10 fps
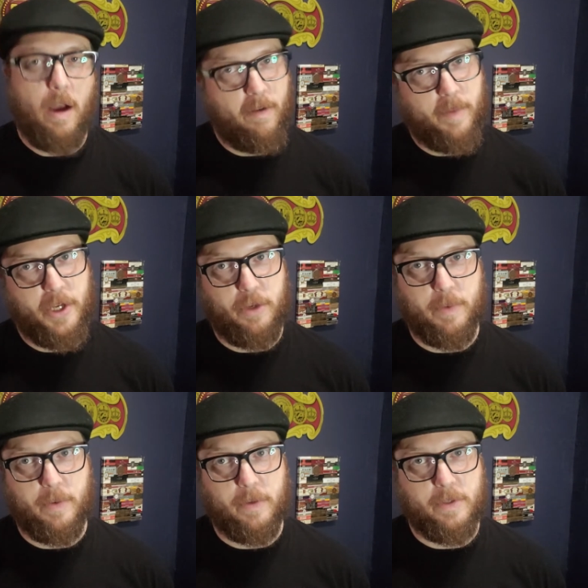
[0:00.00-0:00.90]
of my
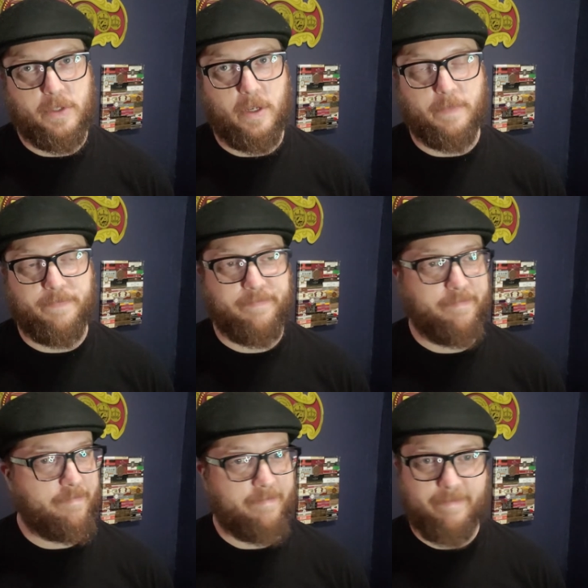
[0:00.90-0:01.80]
humidor. So,
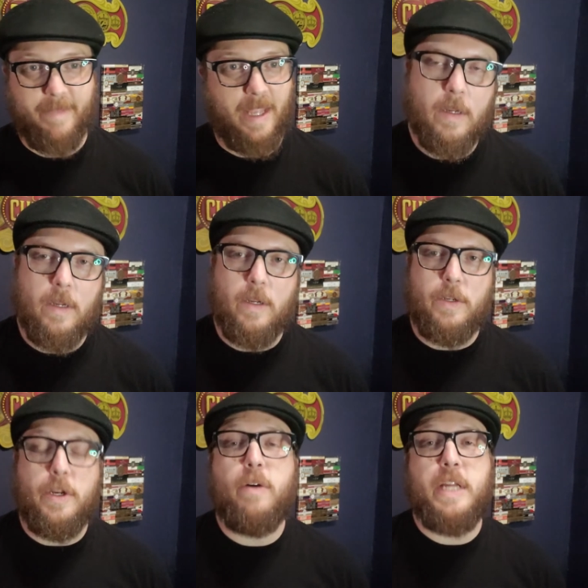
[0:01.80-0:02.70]

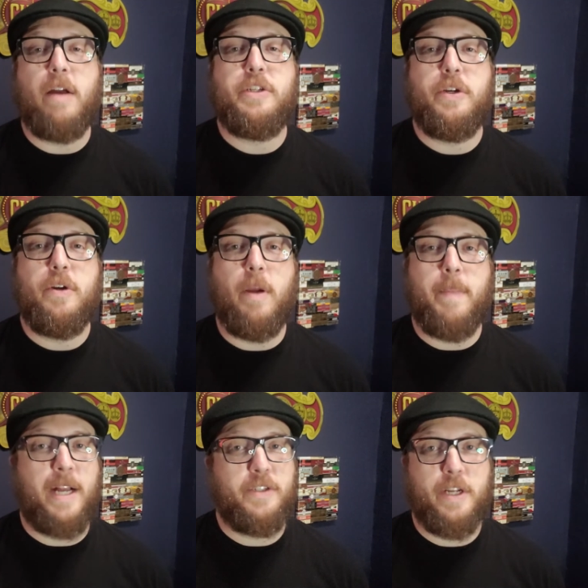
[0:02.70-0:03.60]
no doubt your
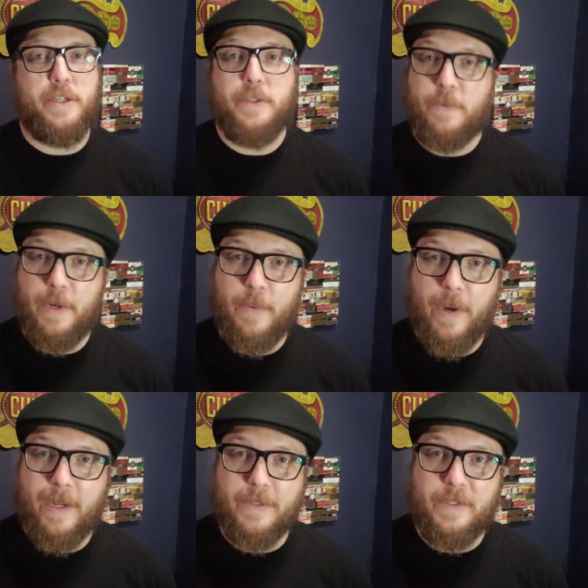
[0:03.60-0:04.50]
imagination is running
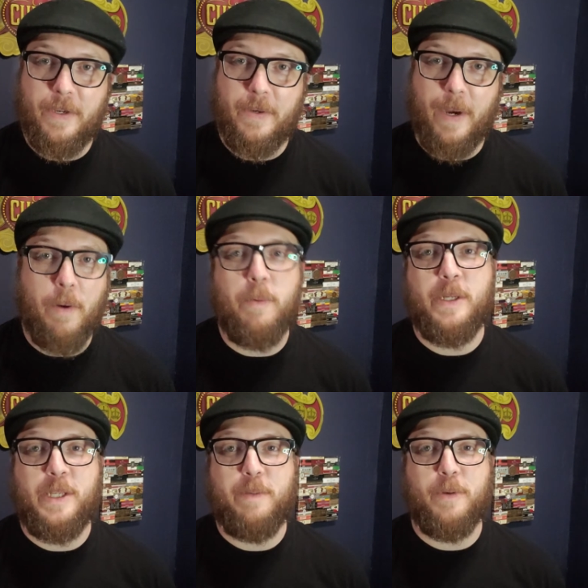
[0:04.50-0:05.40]
wild, so I won't
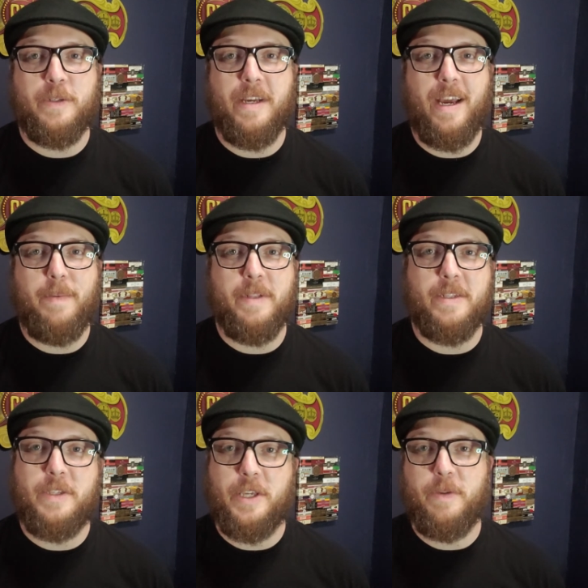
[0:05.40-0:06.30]
waste any more time, and
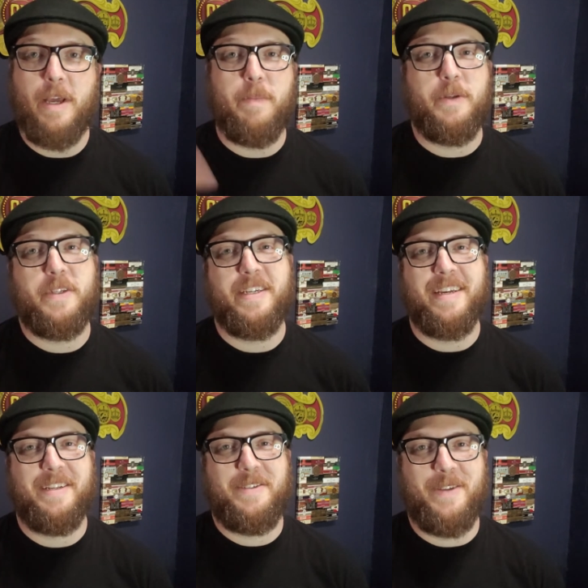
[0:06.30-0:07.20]
let's cue that music
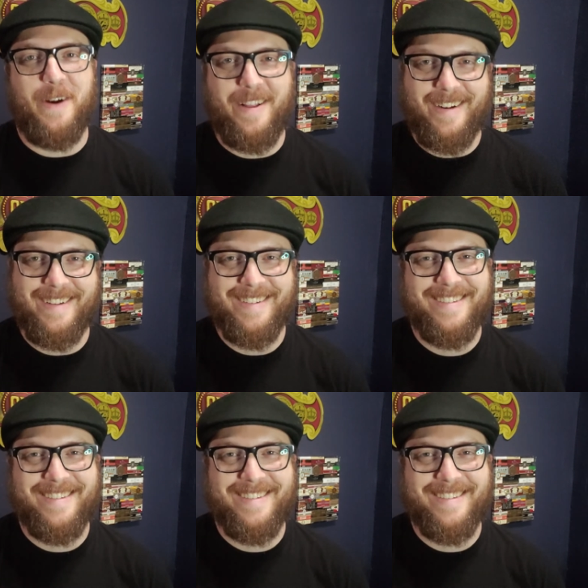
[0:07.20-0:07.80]
and get started.